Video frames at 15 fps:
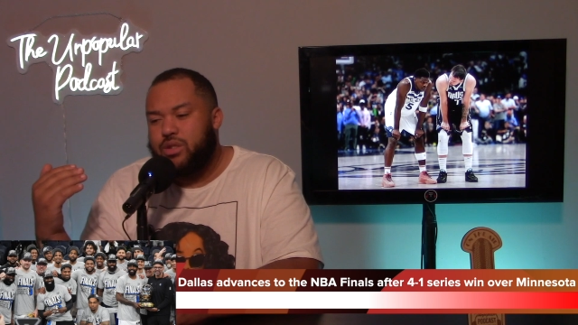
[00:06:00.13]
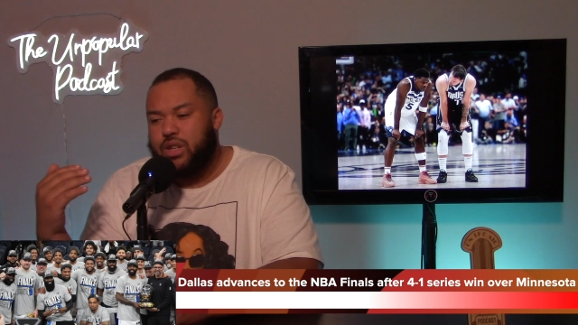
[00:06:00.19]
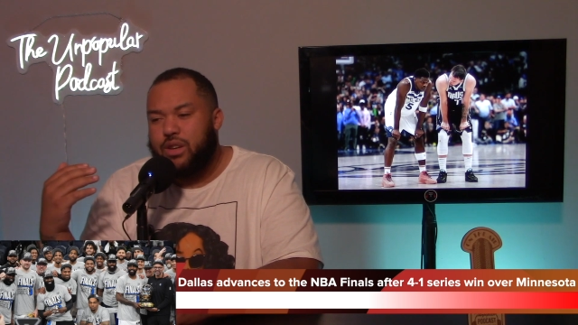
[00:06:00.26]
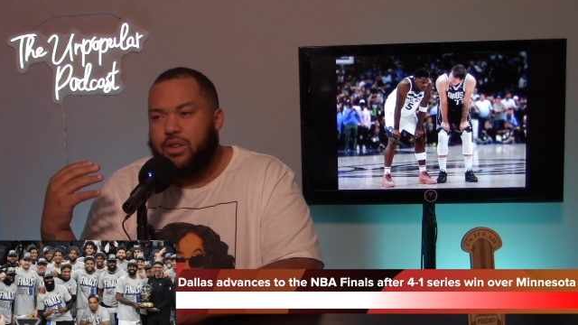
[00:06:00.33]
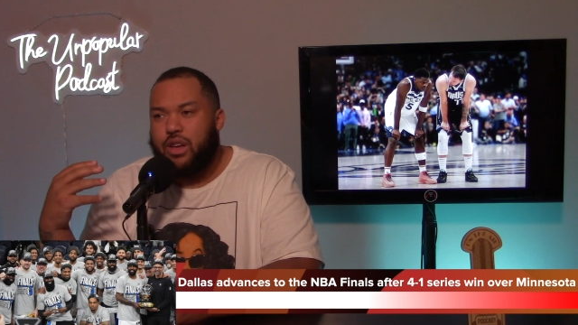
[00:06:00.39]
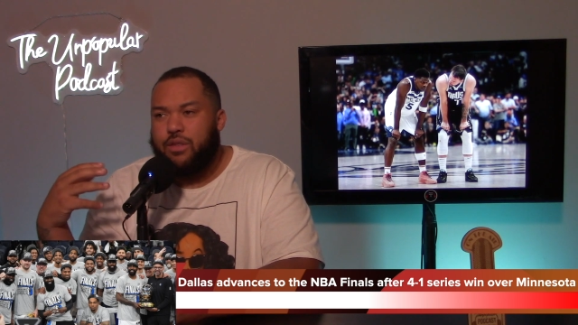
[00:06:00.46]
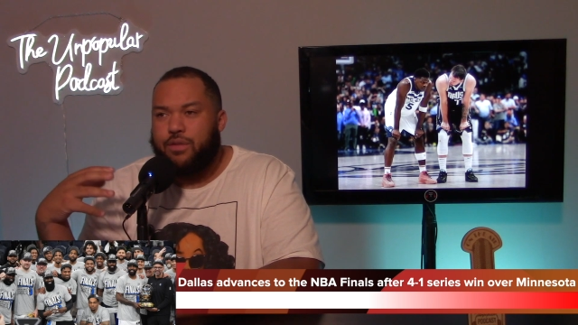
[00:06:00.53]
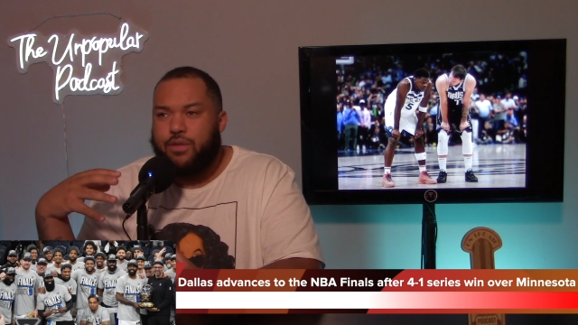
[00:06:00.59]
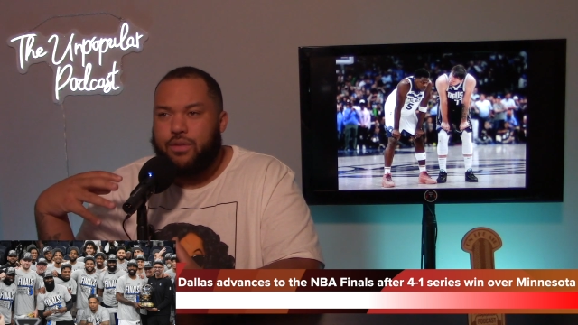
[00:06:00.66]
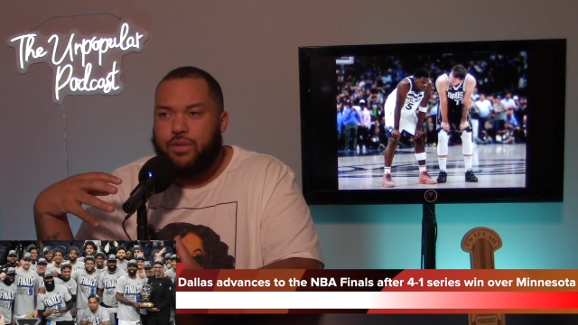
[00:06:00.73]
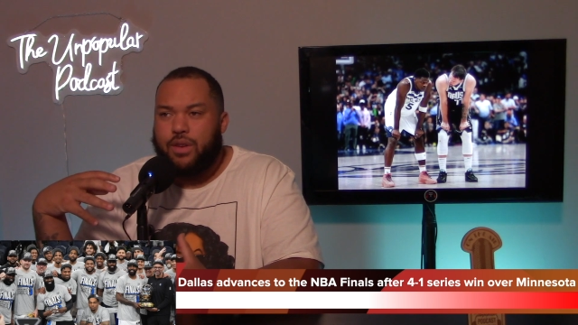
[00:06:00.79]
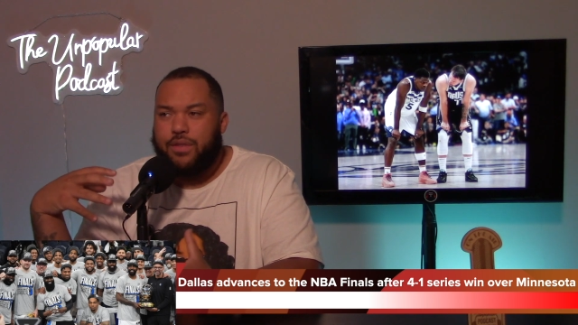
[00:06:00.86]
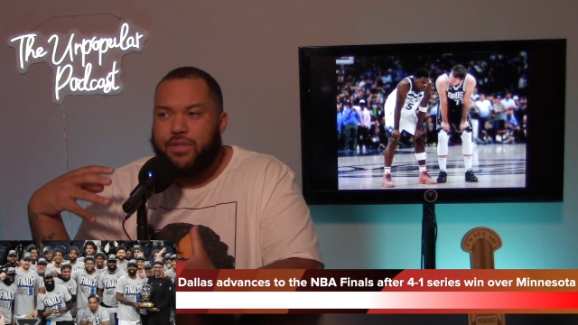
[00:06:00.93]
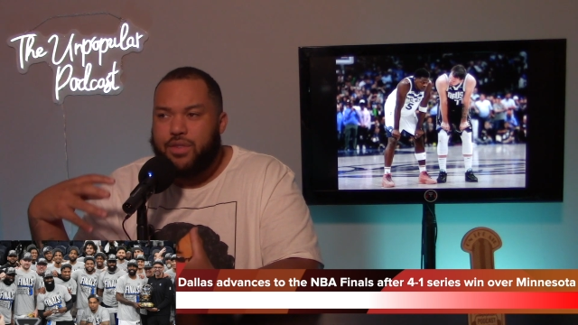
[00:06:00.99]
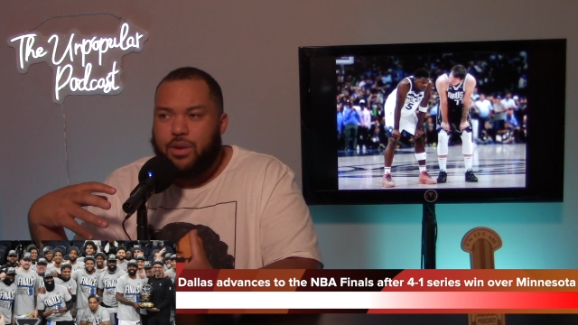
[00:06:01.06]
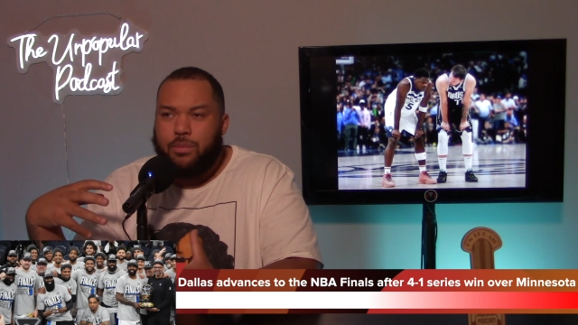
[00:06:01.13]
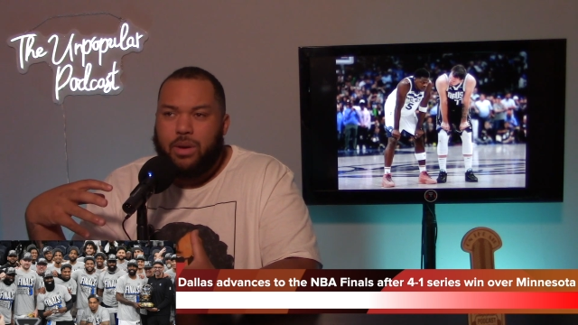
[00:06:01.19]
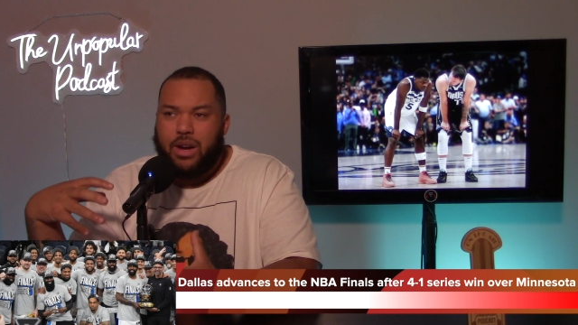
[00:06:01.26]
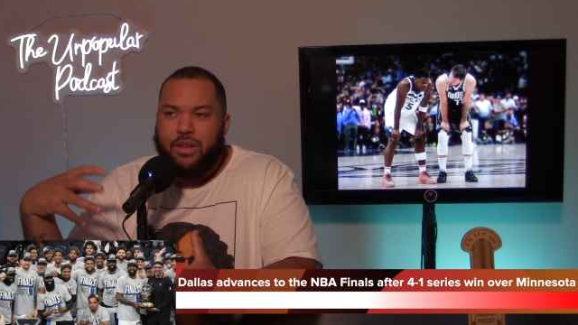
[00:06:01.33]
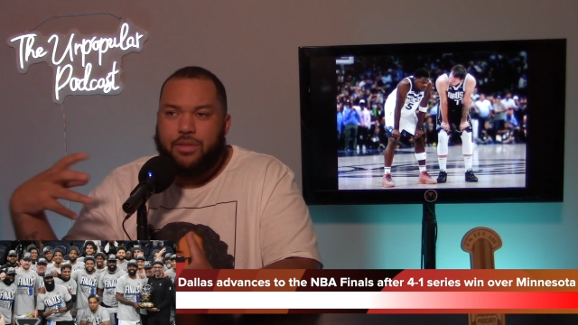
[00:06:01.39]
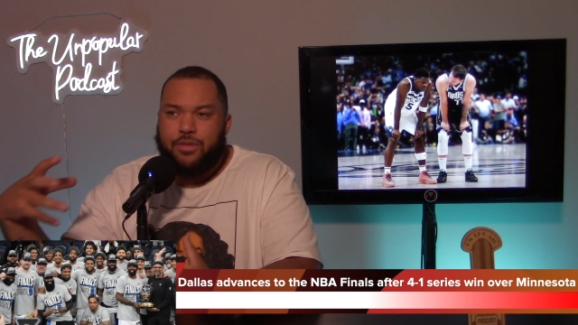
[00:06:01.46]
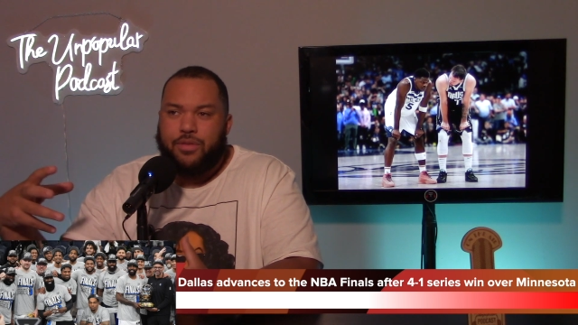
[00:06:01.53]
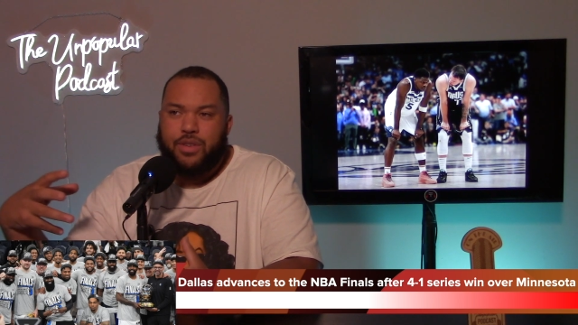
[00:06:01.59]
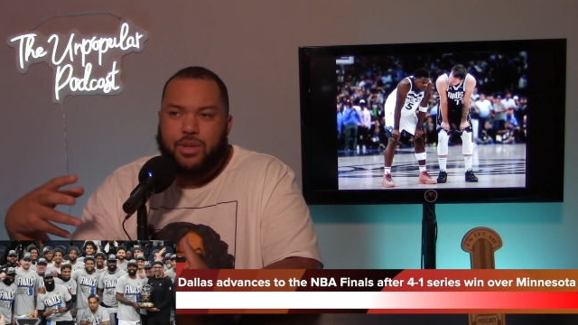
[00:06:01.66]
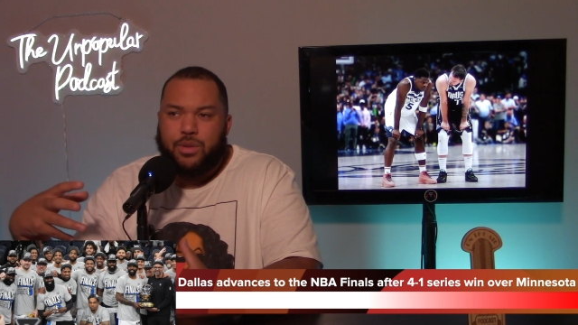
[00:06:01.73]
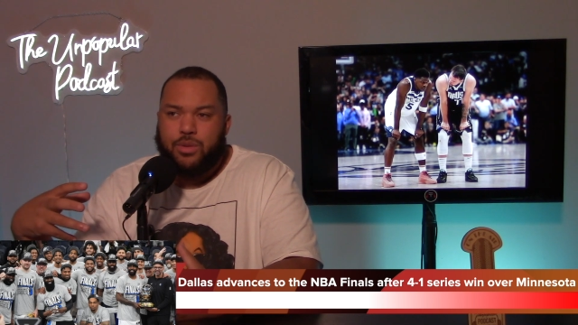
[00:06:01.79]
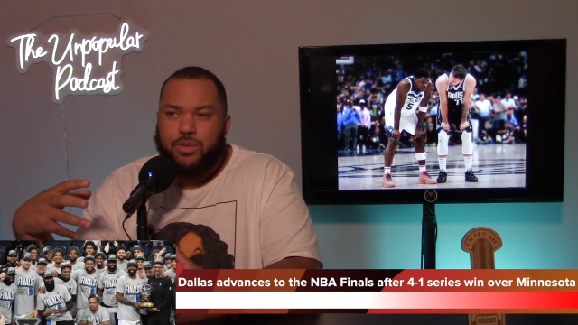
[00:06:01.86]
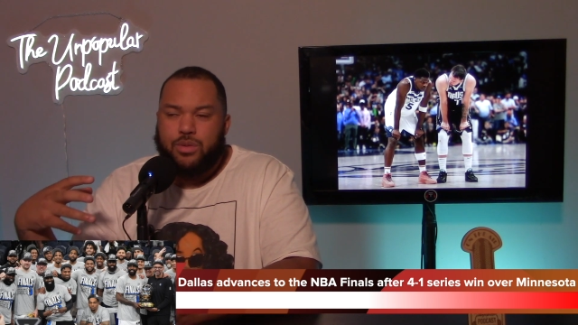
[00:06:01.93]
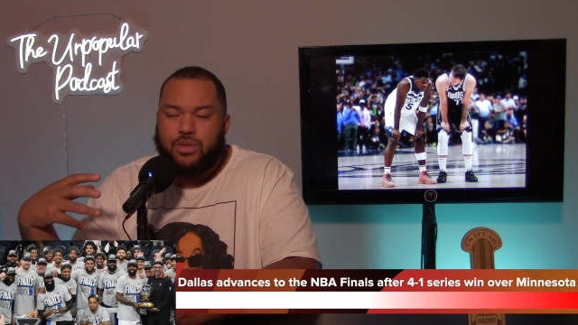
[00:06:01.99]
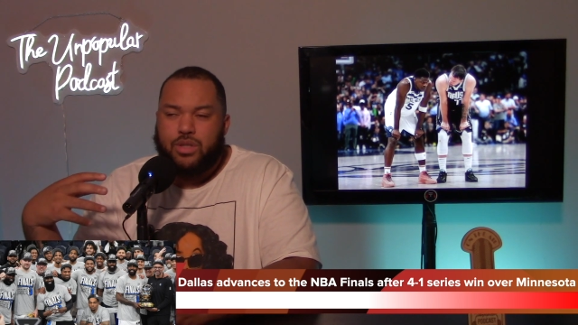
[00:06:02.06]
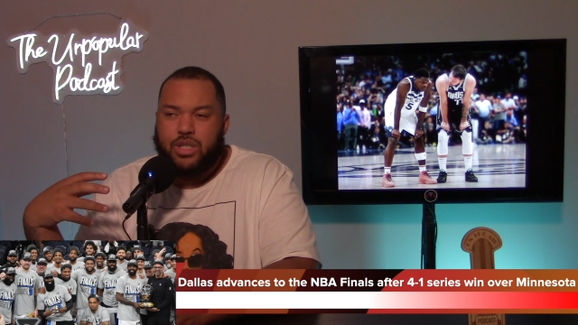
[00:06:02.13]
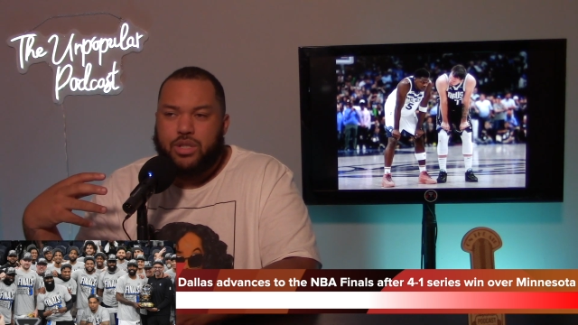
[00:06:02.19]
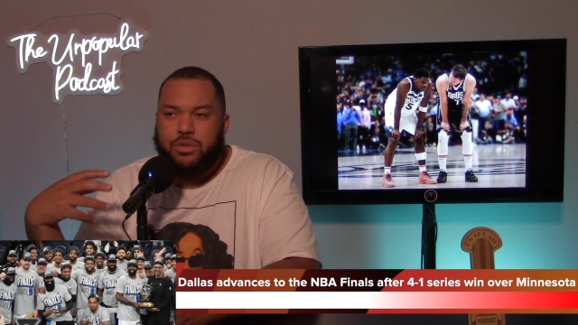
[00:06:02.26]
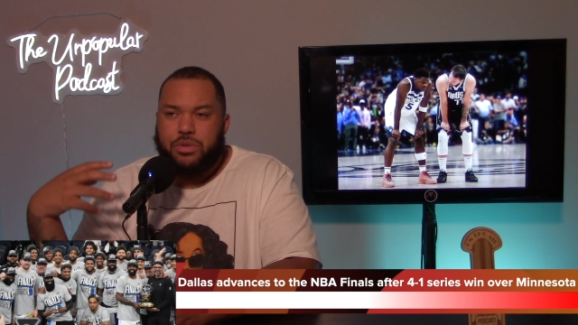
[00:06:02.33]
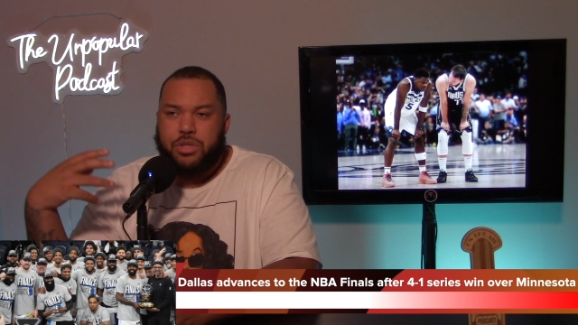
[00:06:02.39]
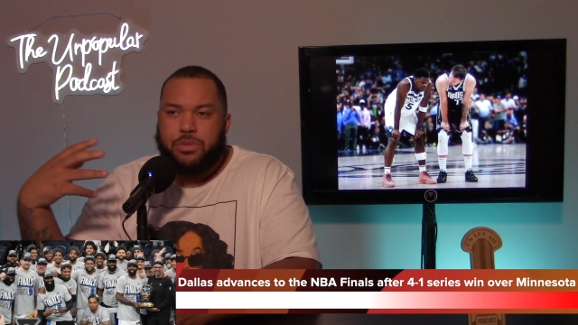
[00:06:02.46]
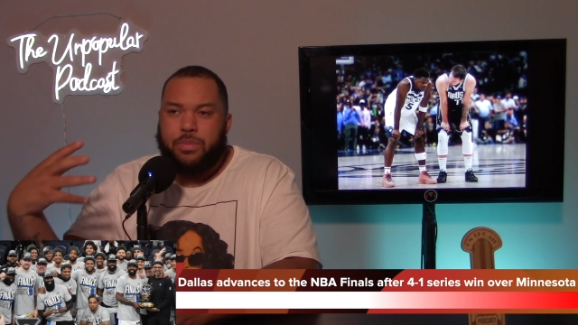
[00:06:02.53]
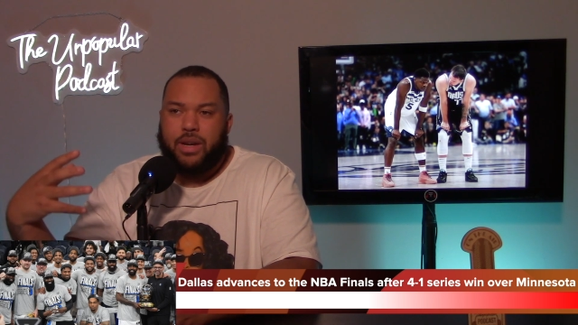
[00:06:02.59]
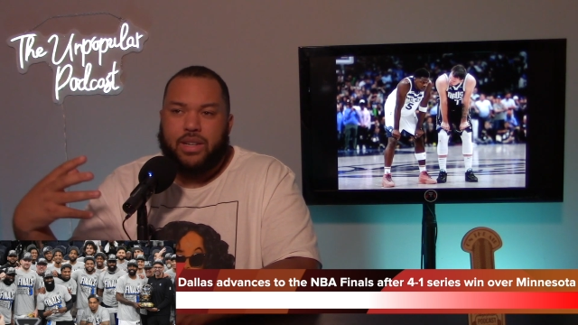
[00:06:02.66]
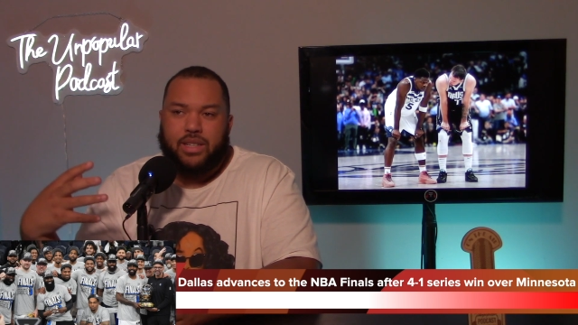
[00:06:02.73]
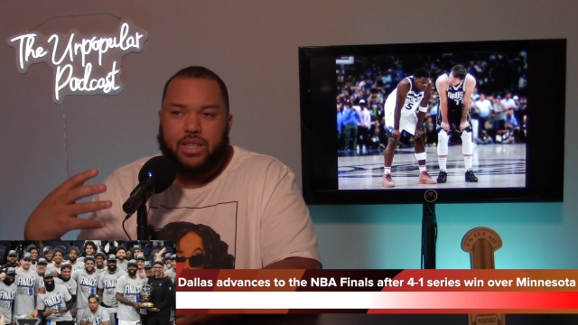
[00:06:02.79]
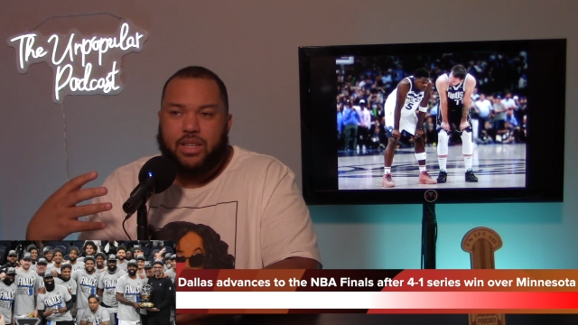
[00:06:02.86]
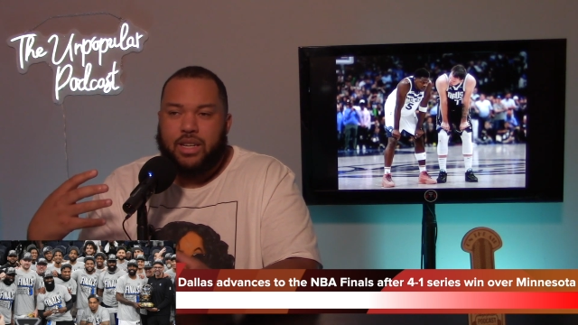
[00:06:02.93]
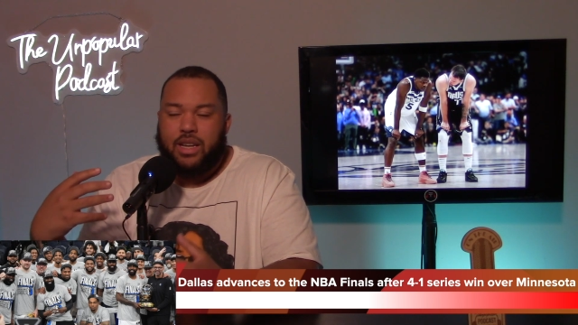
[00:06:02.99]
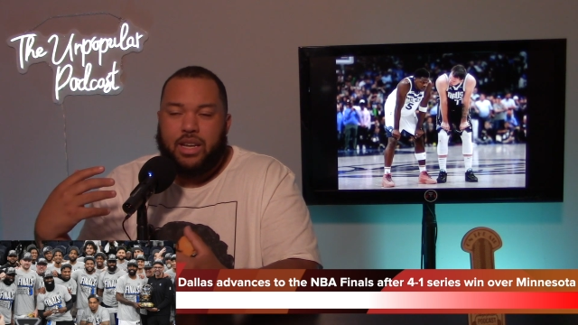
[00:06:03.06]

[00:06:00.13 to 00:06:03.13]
if if somebody feels disrespected,